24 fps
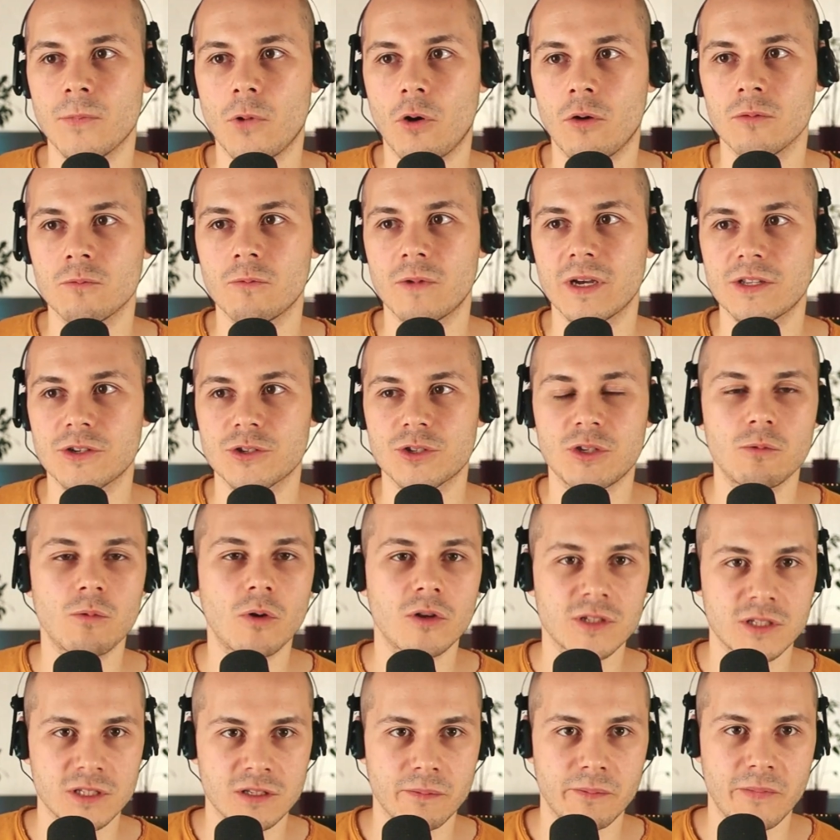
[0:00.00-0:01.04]
on whether she
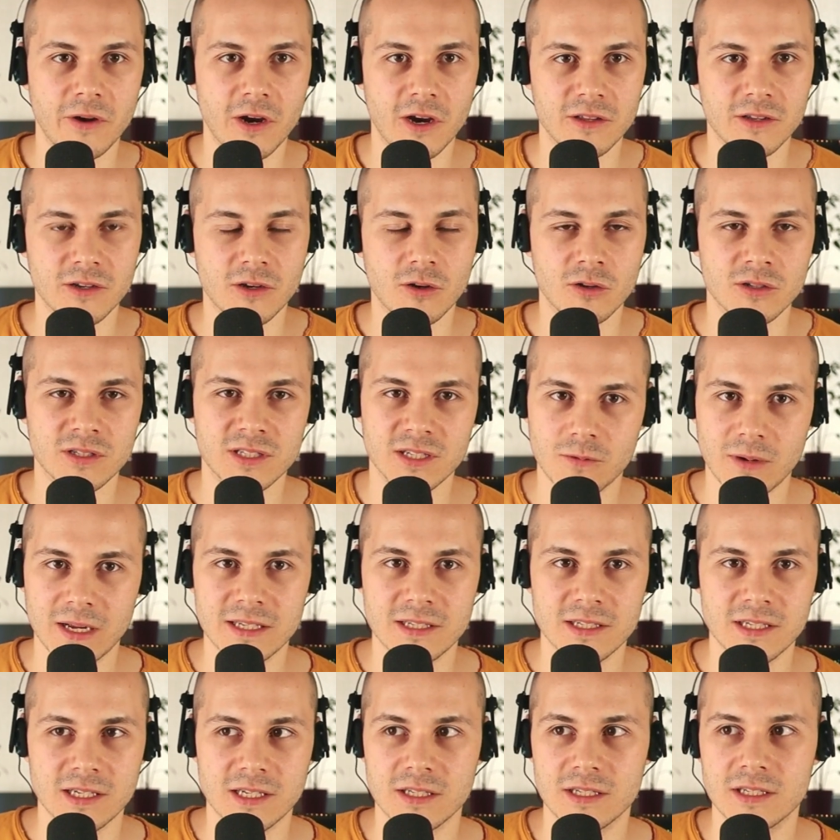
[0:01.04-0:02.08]
wants to bear the
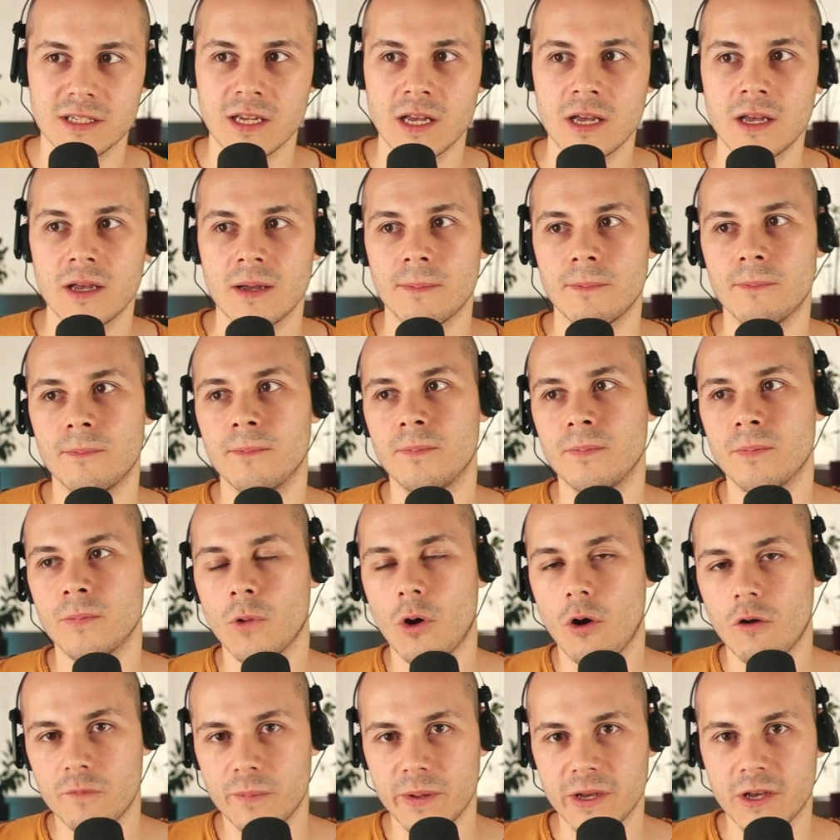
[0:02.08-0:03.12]
consequences
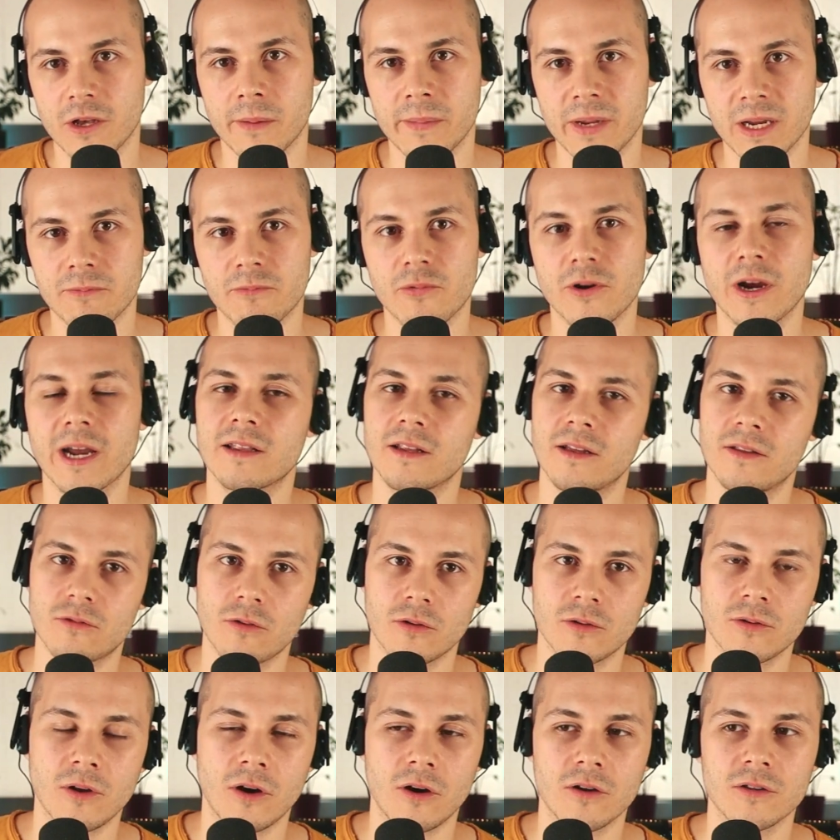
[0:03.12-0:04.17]
of becoming
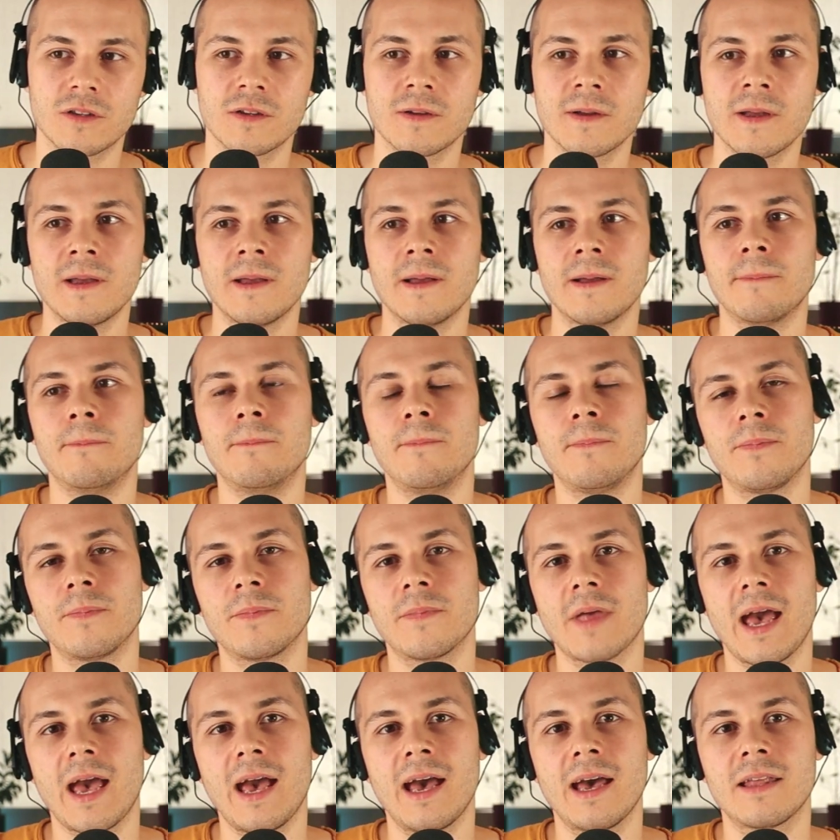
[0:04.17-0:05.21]
pregnant or not.
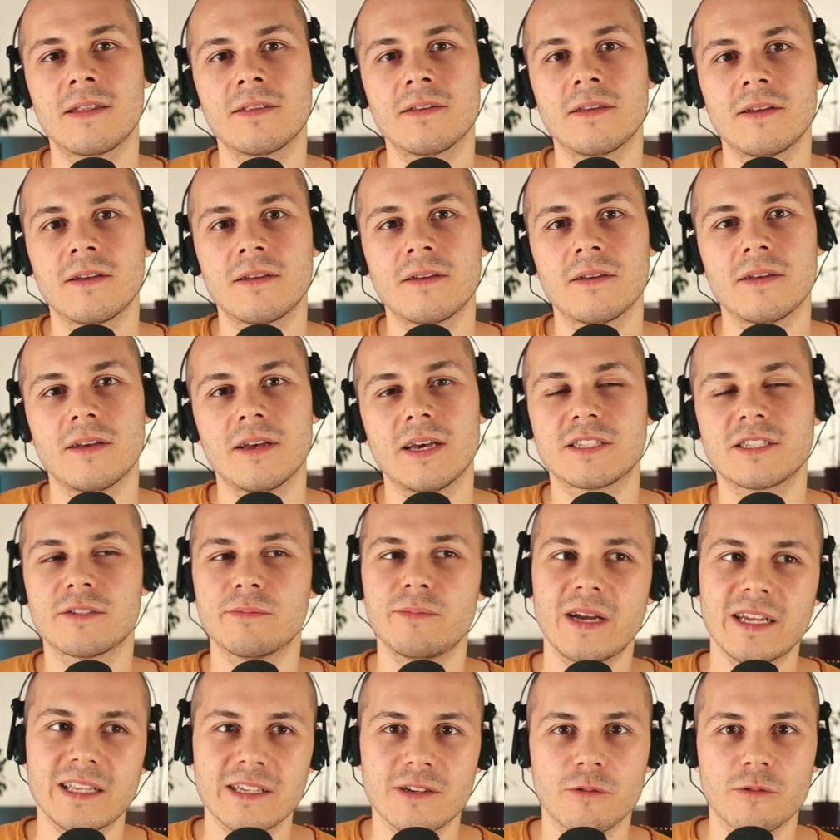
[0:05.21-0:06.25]
And as
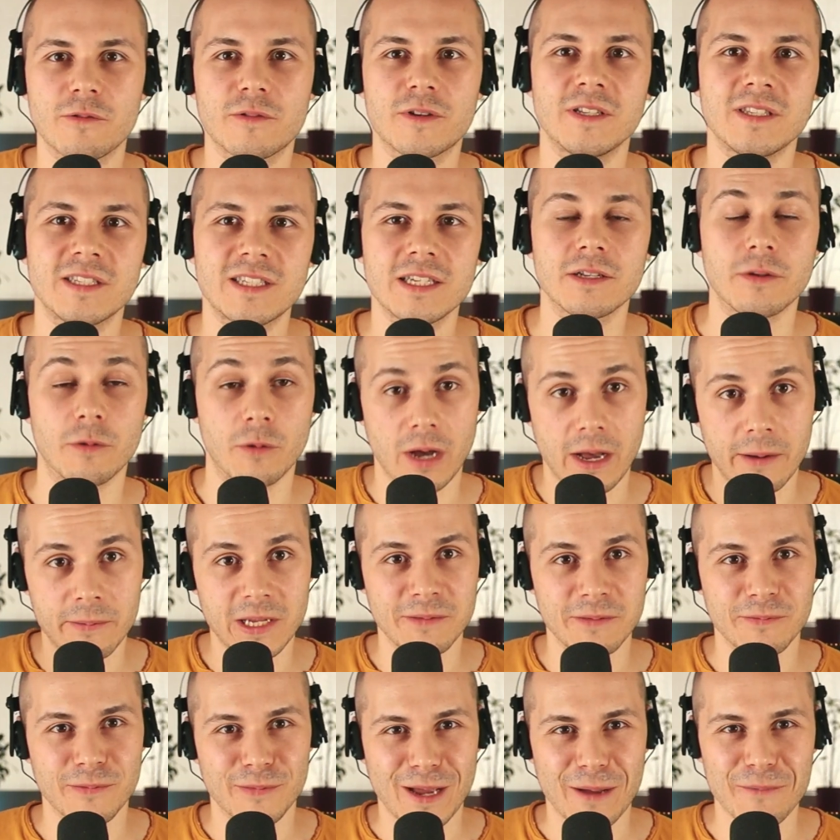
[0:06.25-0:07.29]
a matter of I
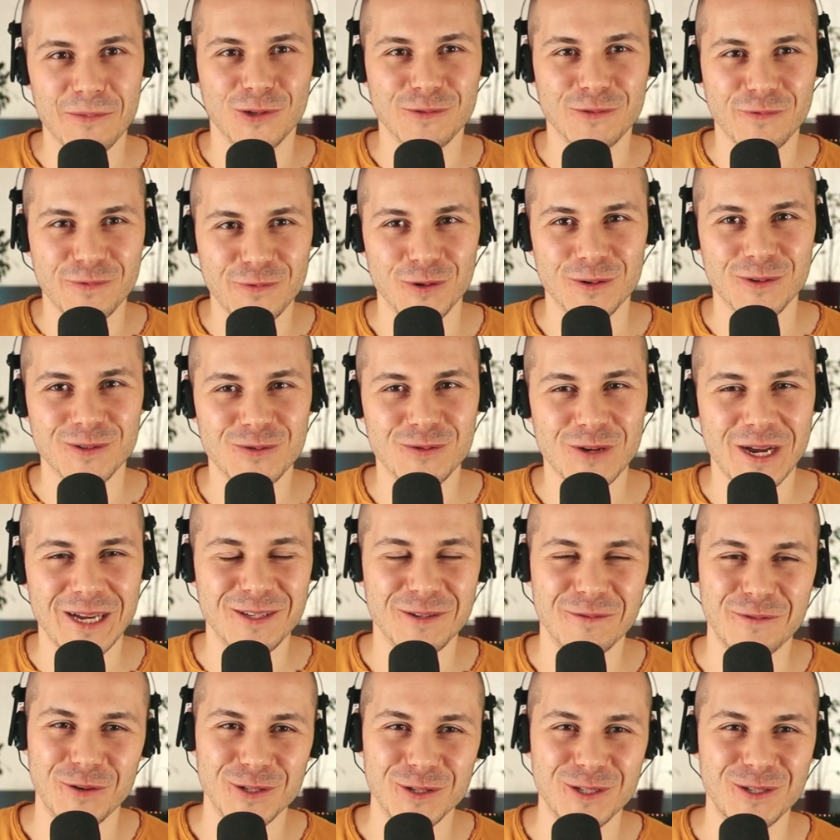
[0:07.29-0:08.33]
mean, I'm not
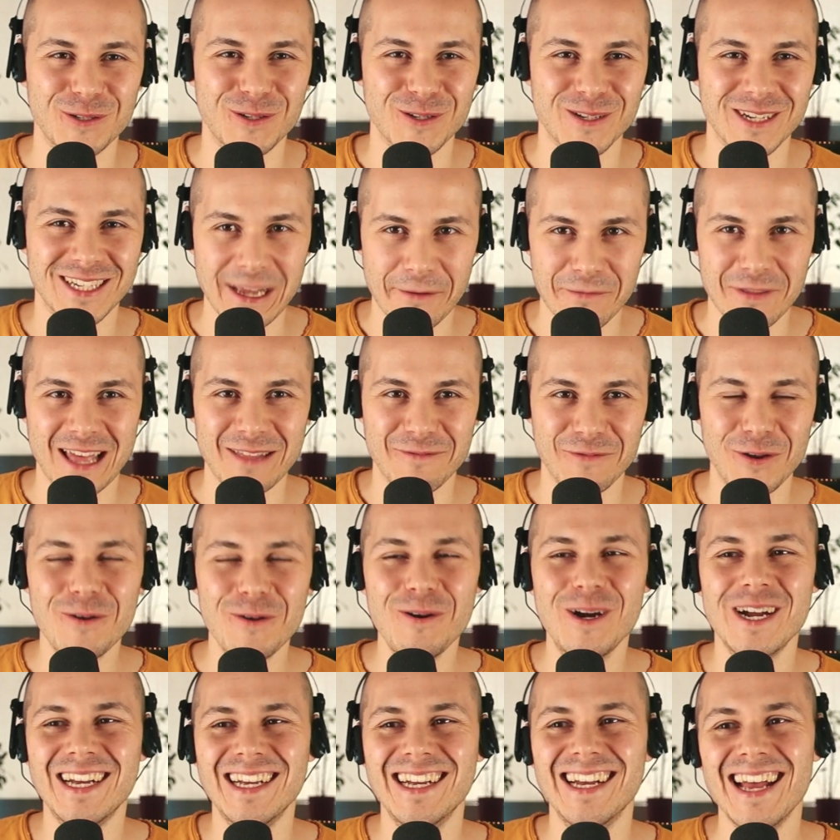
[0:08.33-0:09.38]
trying to force you to accept that
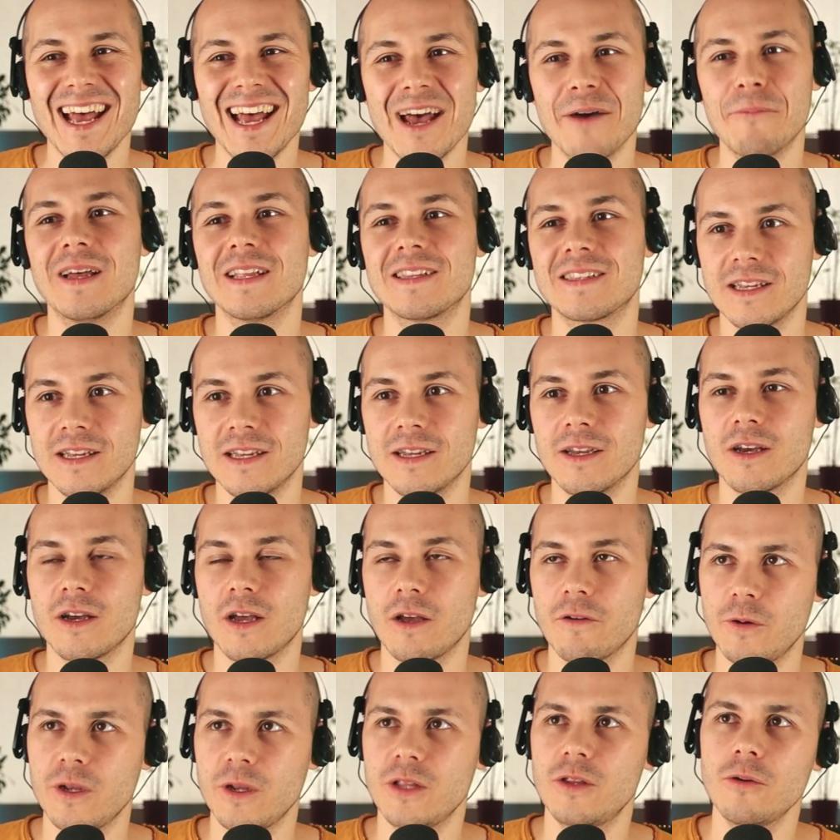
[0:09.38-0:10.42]
view, but
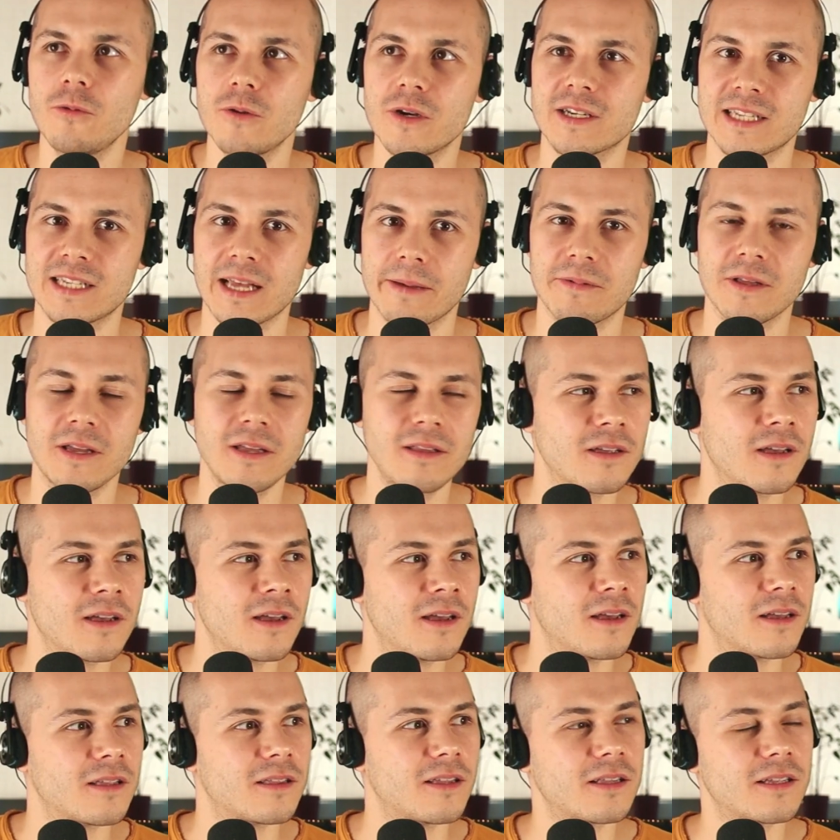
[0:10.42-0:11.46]
if we do accept it,
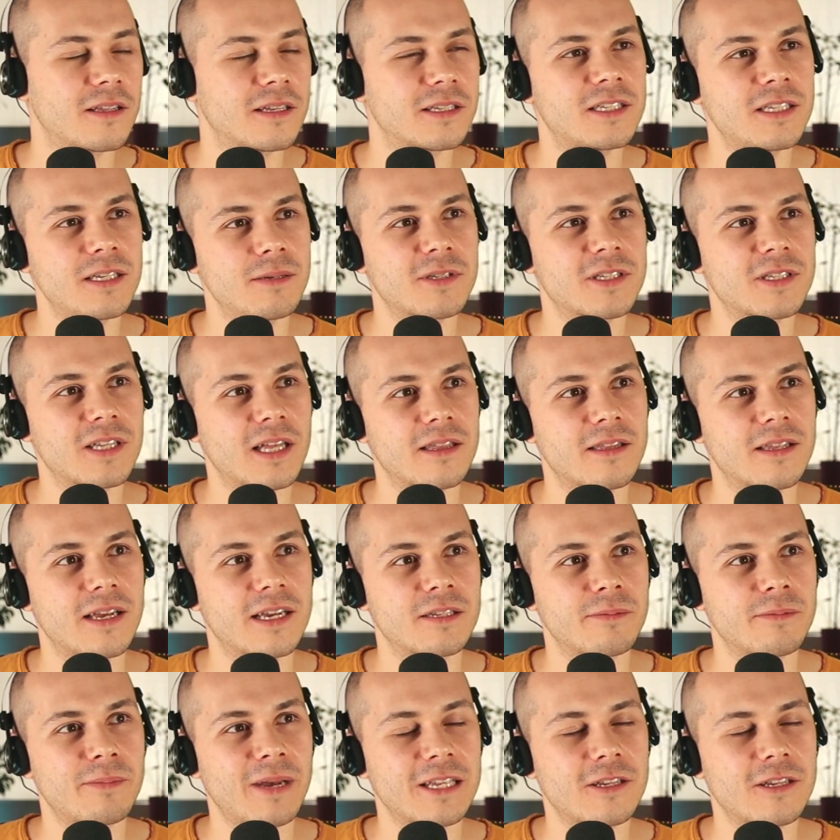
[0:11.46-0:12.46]
then it seems that as a